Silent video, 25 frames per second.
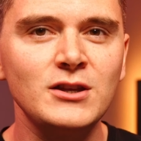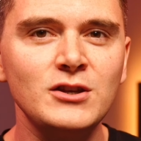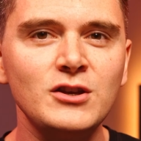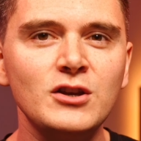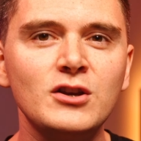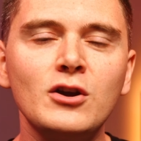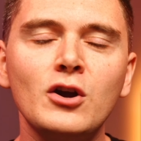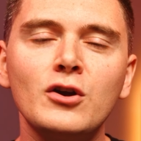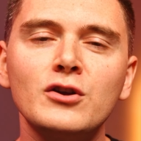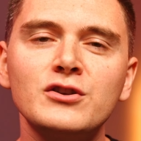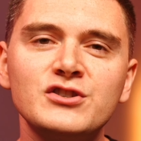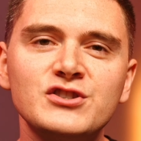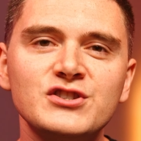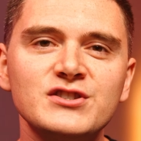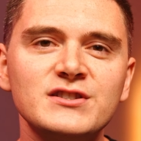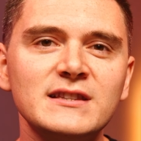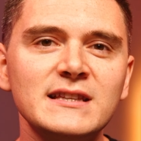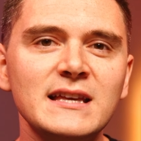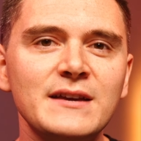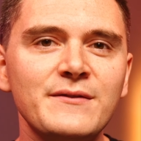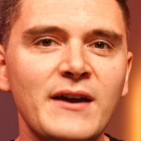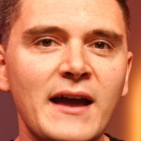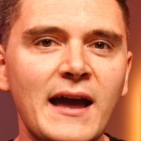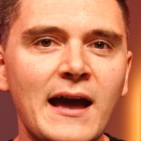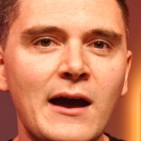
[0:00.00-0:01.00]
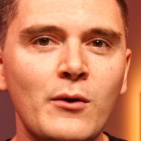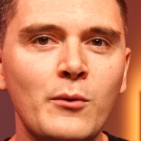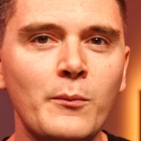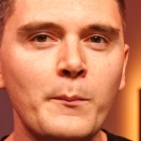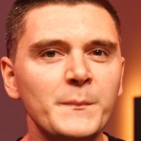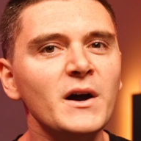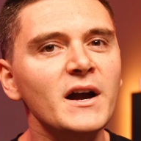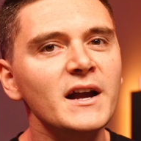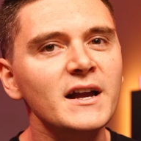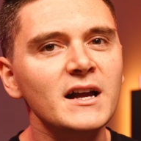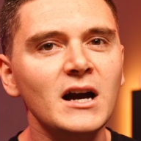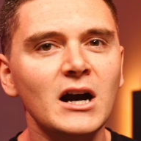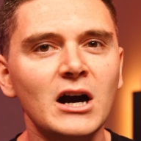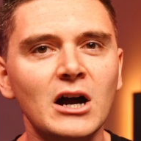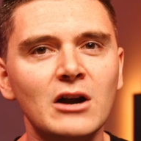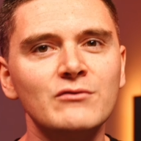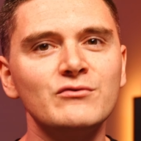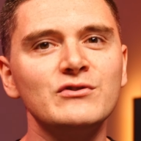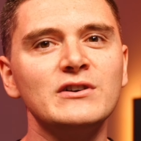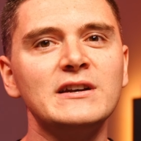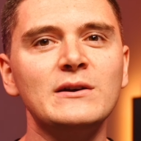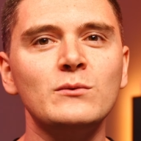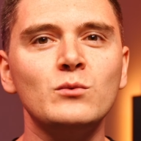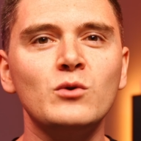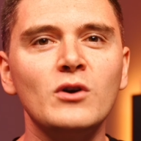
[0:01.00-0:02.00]
you could just leave it out, but I can't
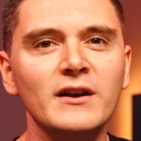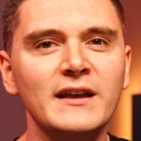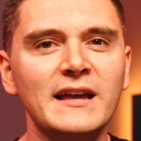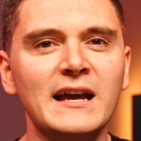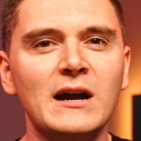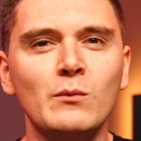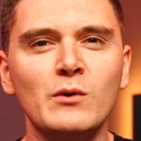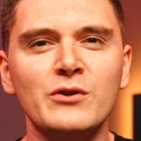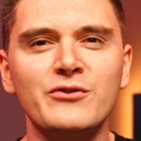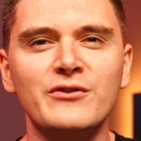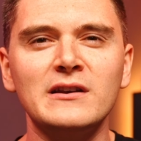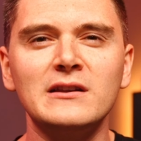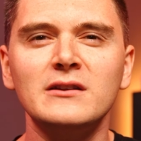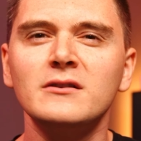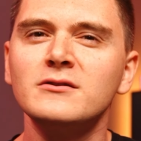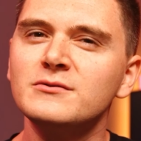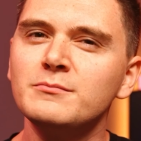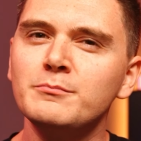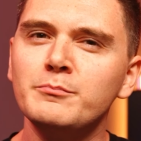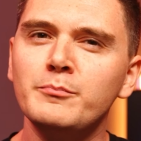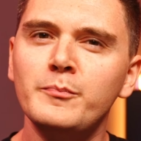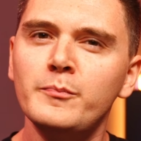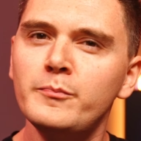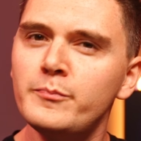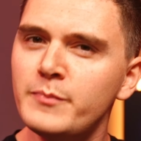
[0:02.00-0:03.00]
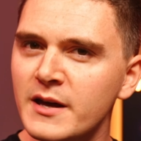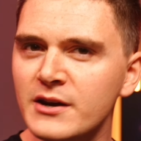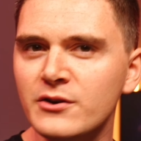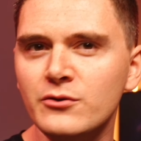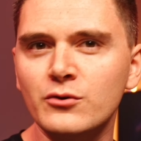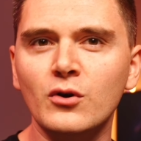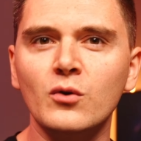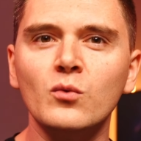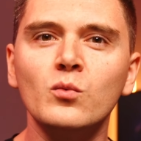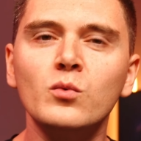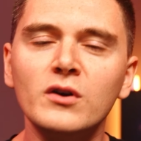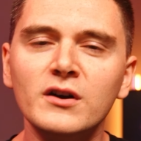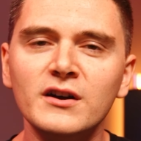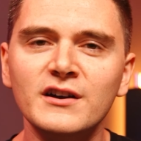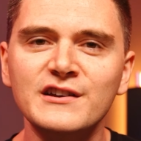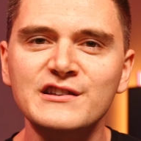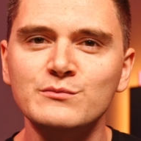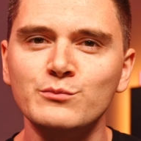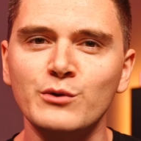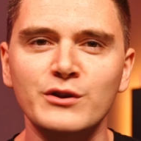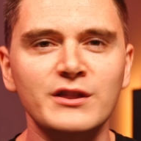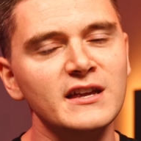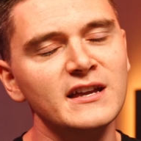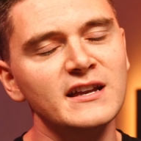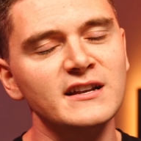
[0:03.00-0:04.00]
really work out whether it looks better or worse
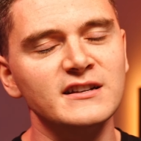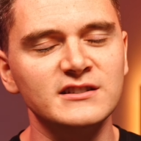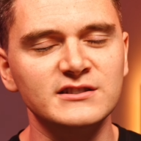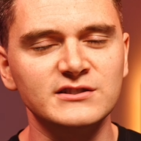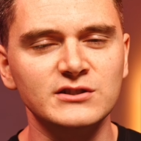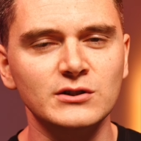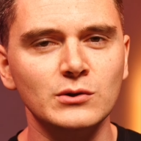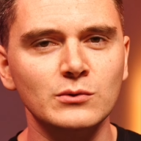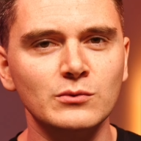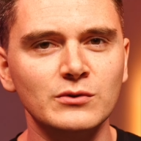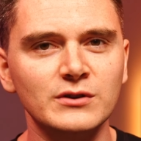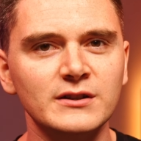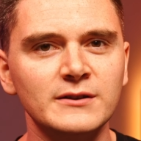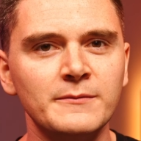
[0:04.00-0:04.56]
with it installed.